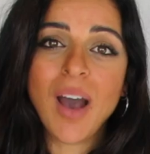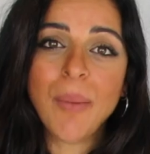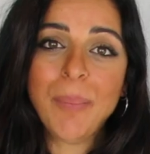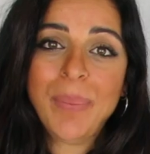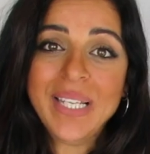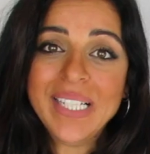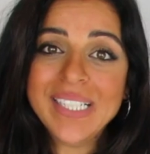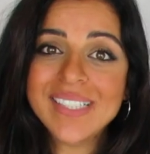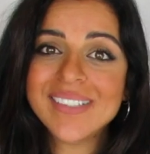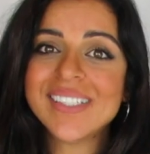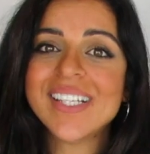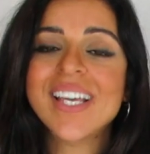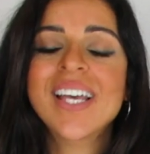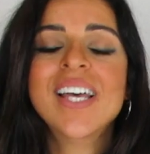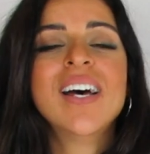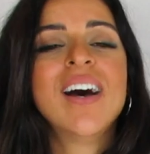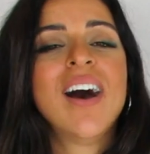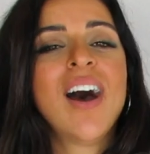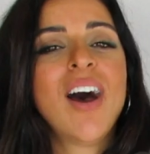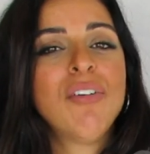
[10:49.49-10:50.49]
Please
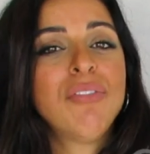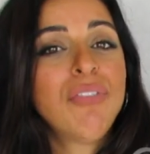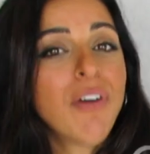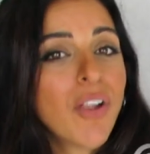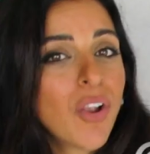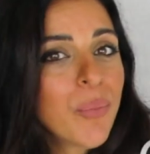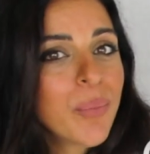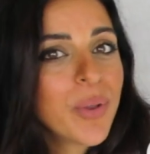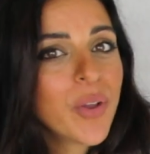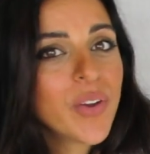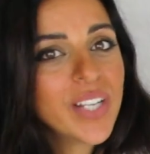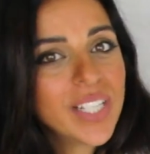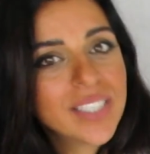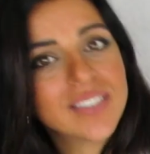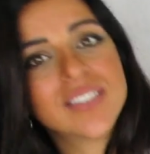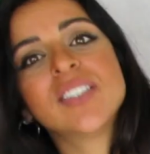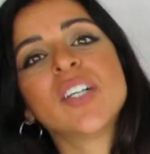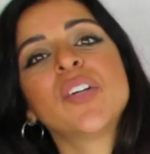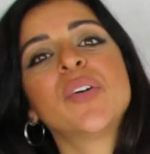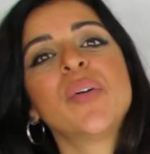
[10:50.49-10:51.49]
follow me on
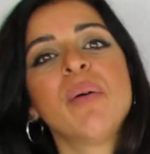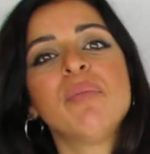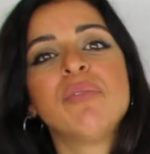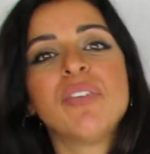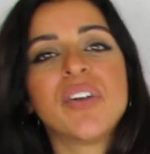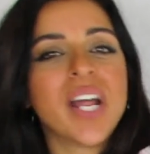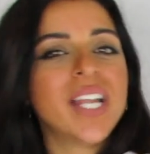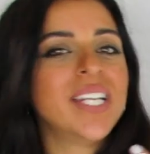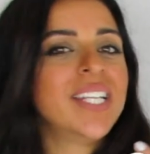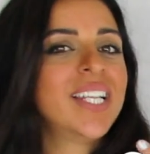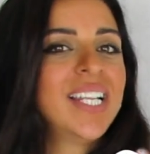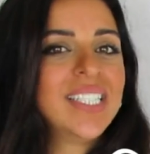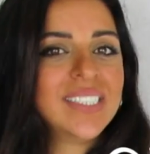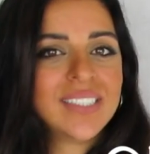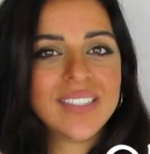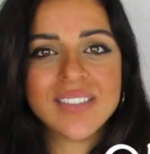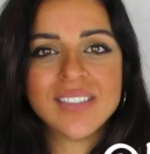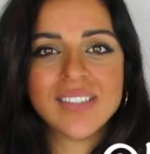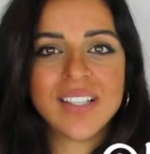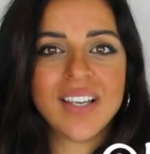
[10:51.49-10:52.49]
Instagram for any
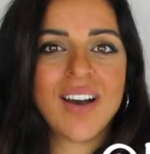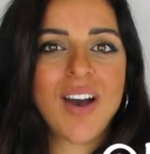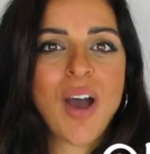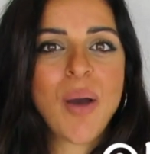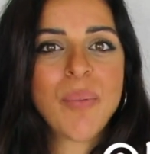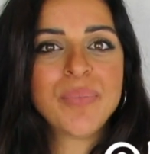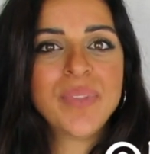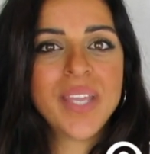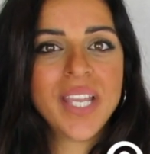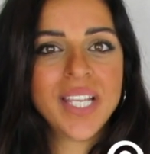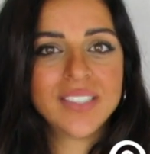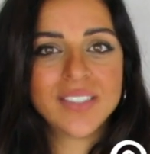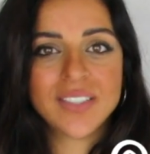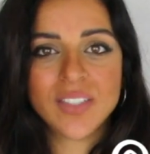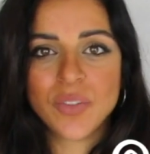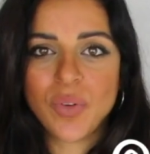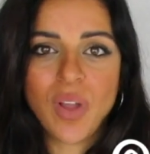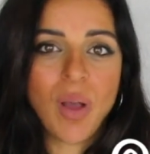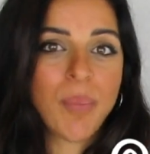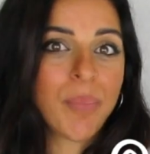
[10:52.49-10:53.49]
latest updates
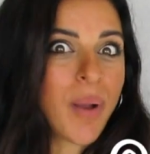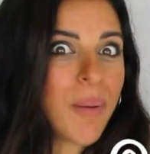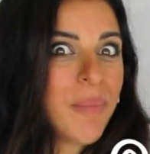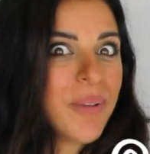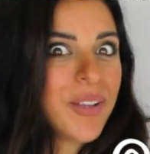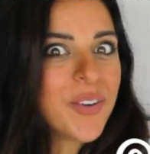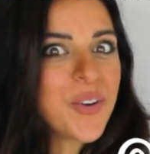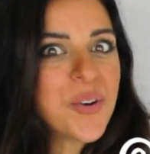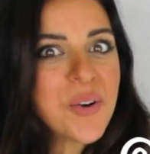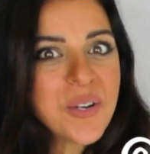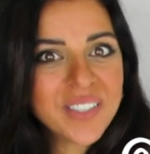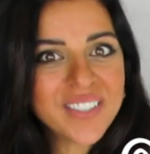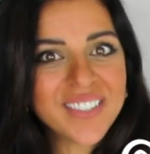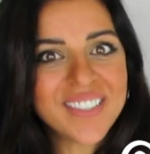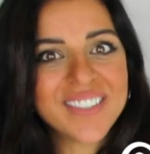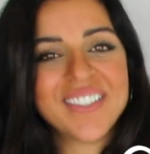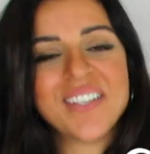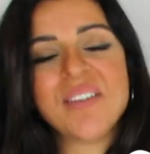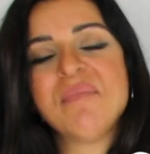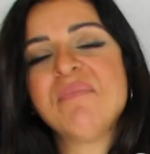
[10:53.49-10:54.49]
on upcoming
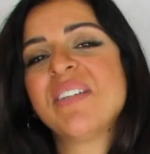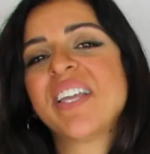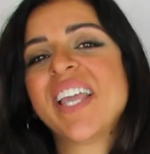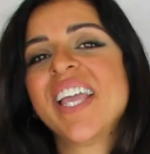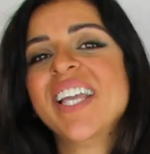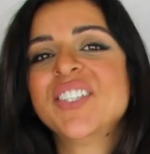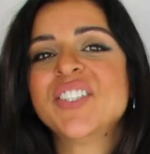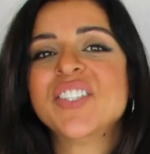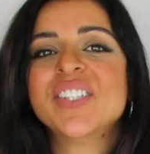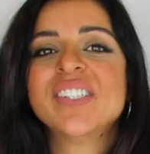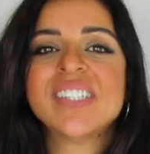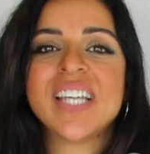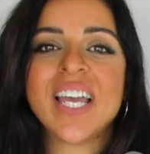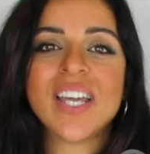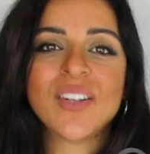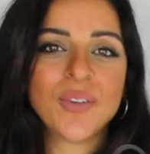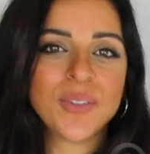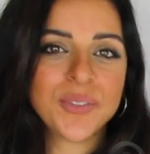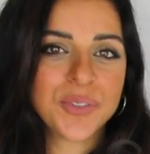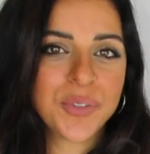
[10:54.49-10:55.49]
courses and applications,
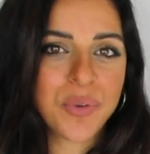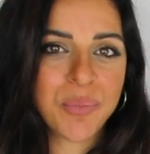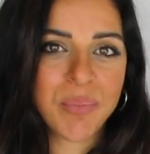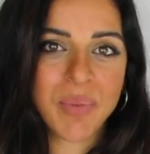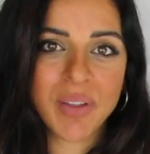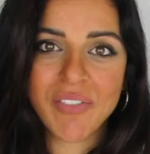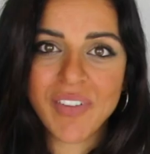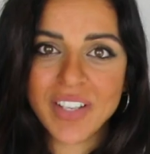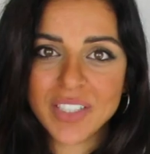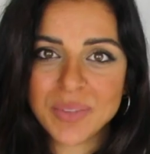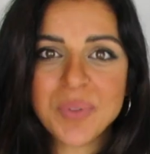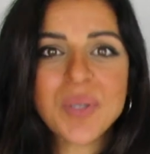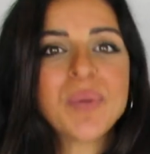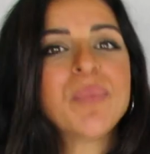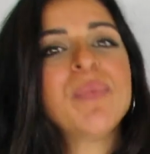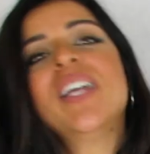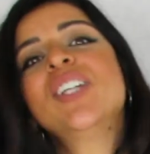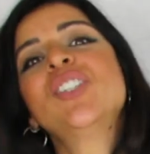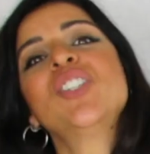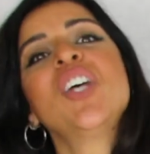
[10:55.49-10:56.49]
and also on my Facebook
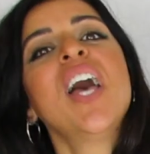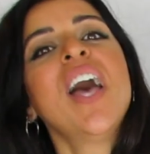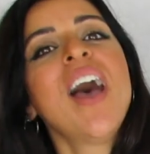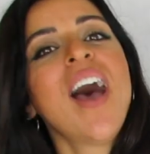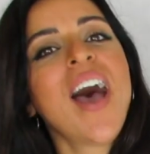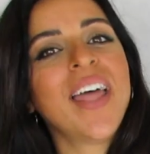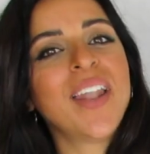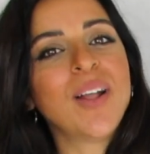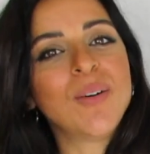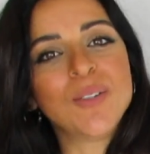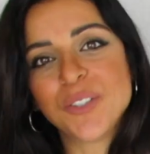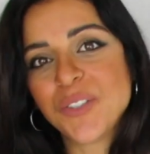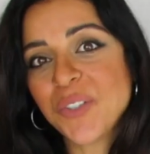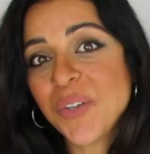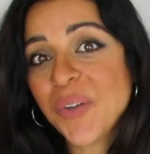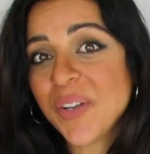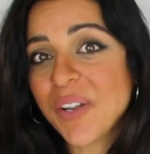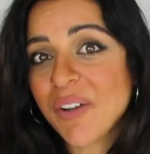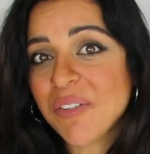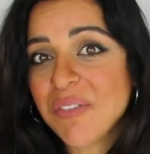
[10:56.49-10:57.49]
page. And I will see
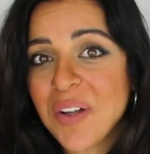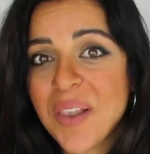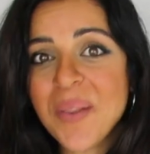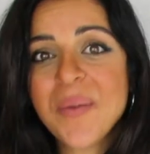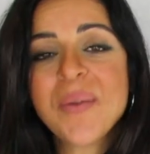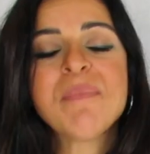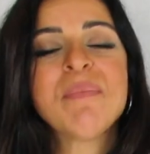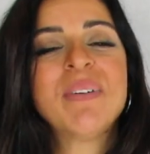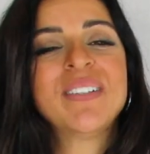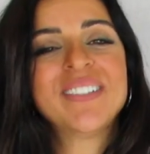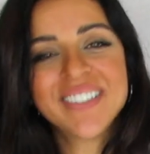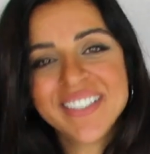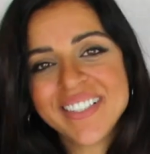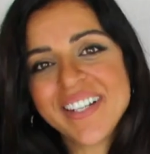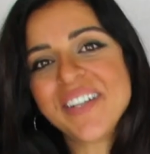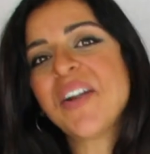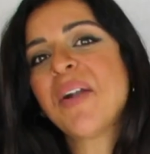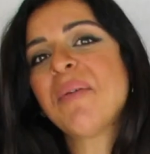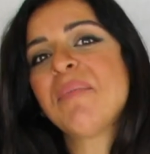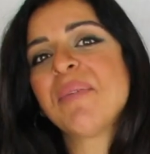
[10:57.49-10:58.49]
you in a following
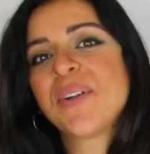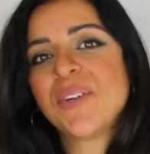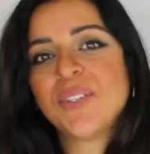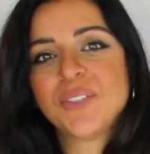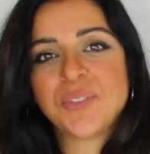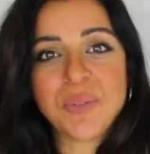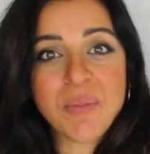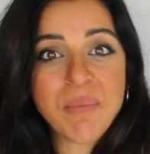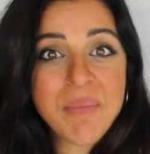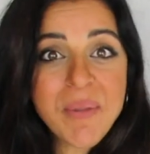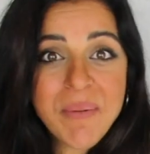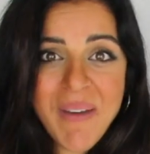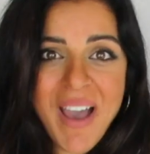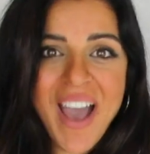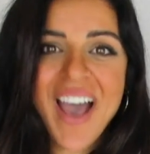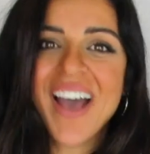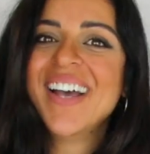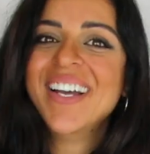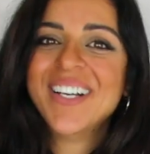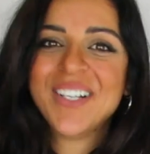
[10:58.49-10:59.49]
Palestinian Arabic course with me,
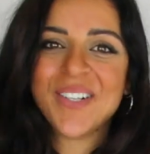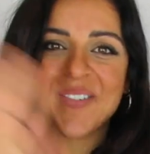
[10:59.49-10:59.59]
Maha.